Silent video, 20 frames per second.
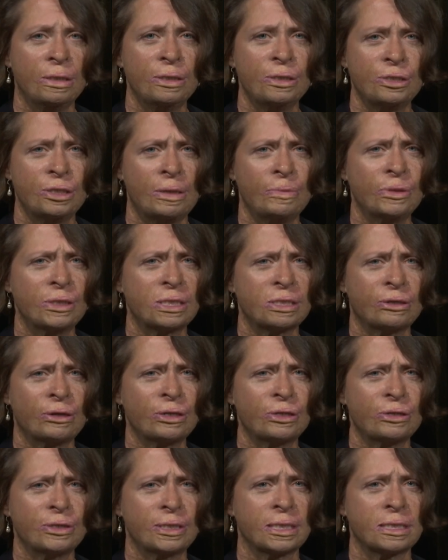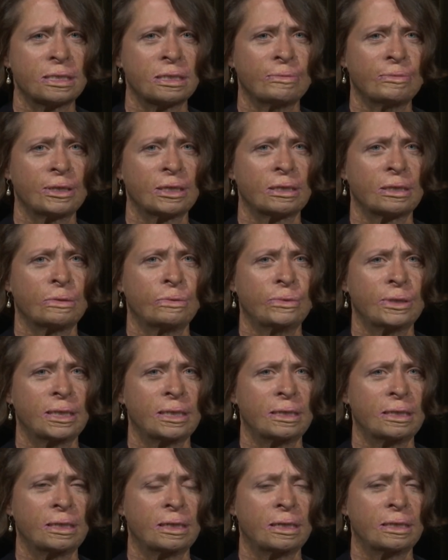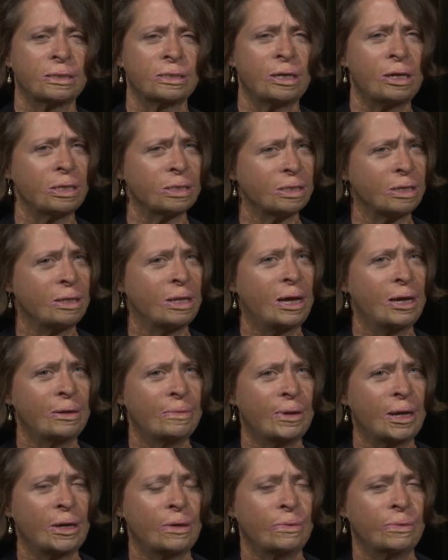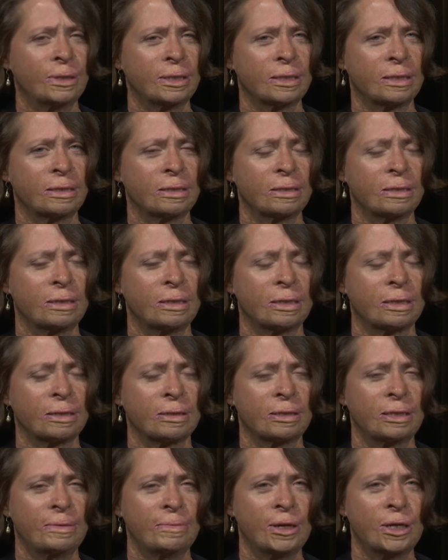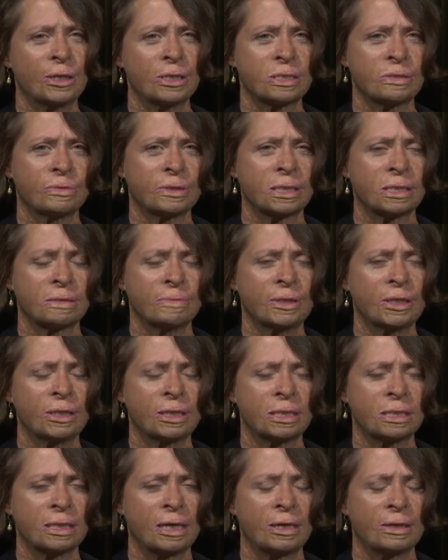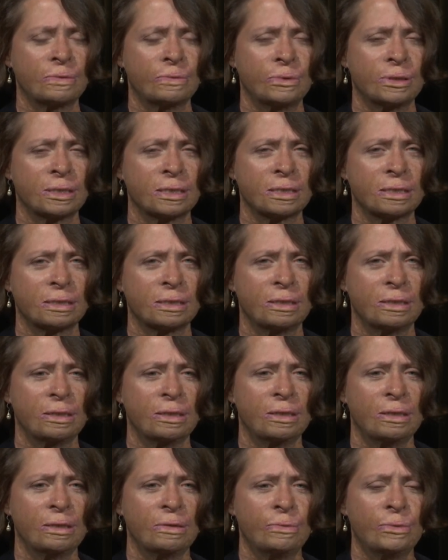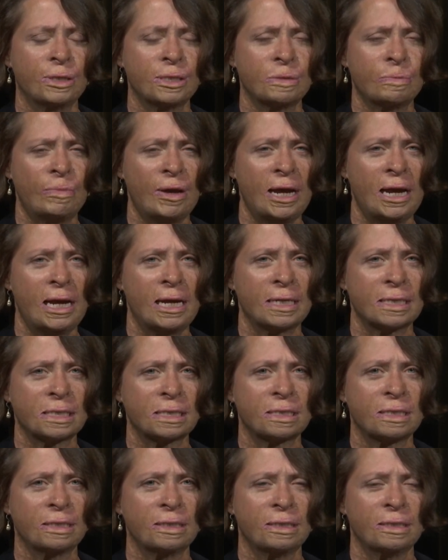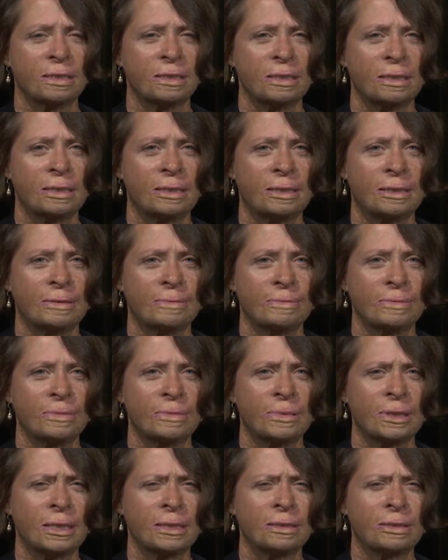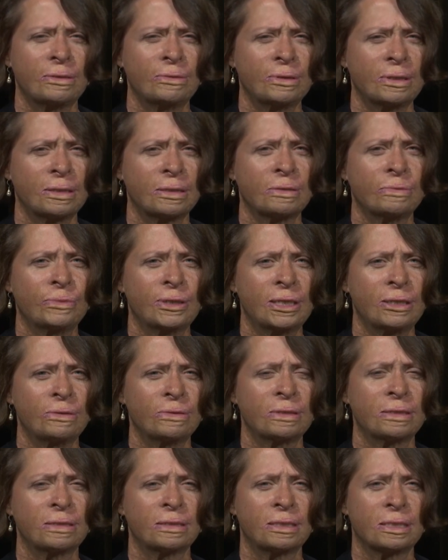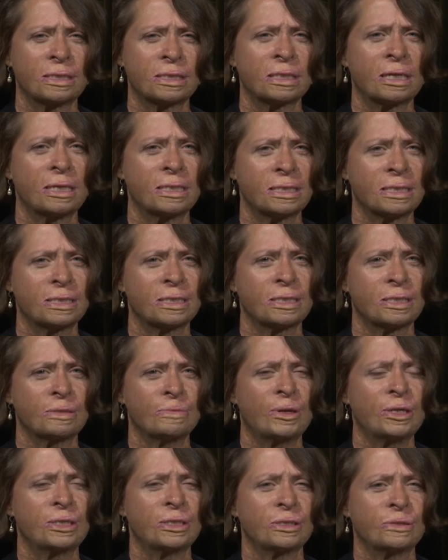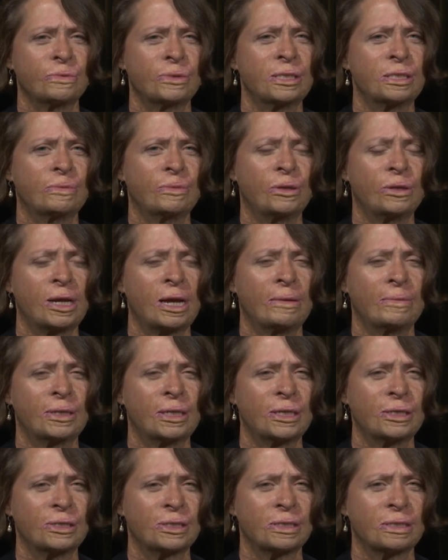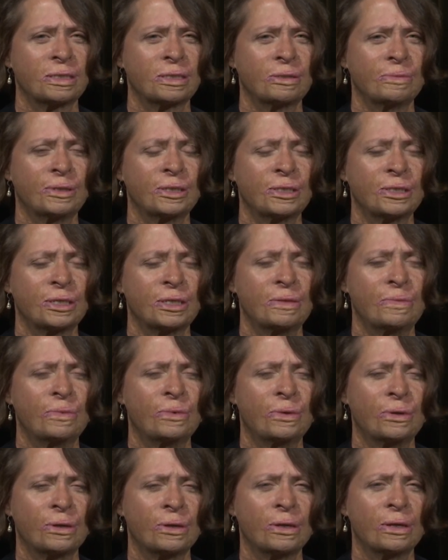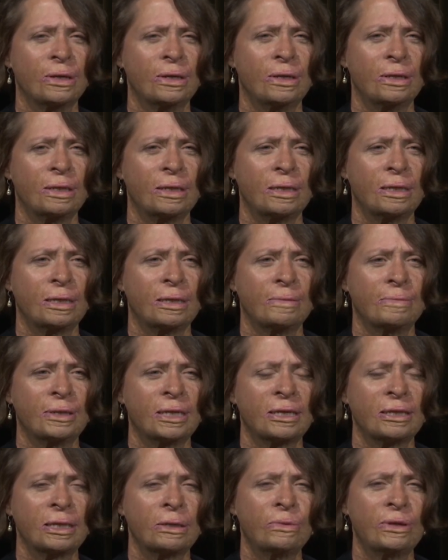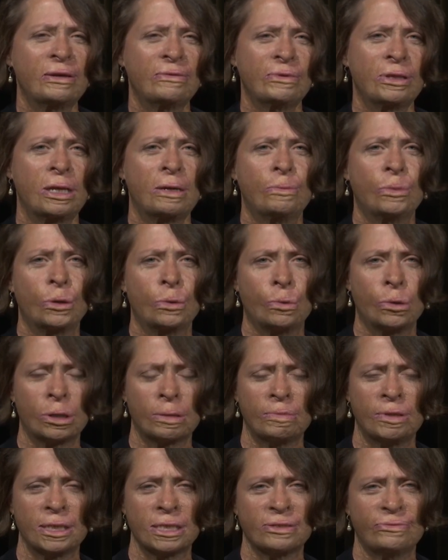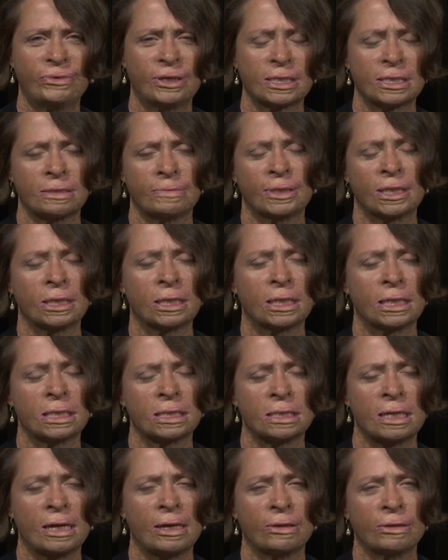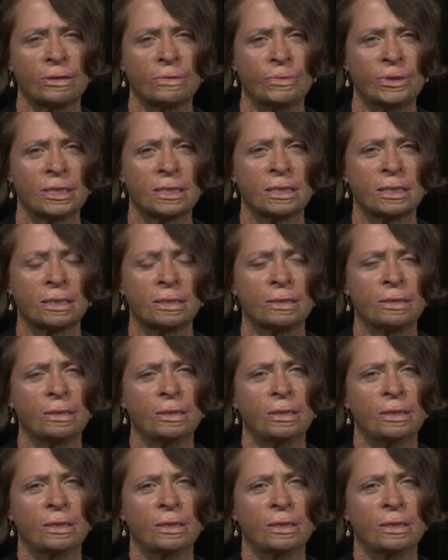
Job restructuring is something that we talked a lot about when the Americans with Disabilities Act was passed. We don't discuss this as much as reasonable accommodation so much anymore, but I think we have a lot more workplace flexibilities now than we did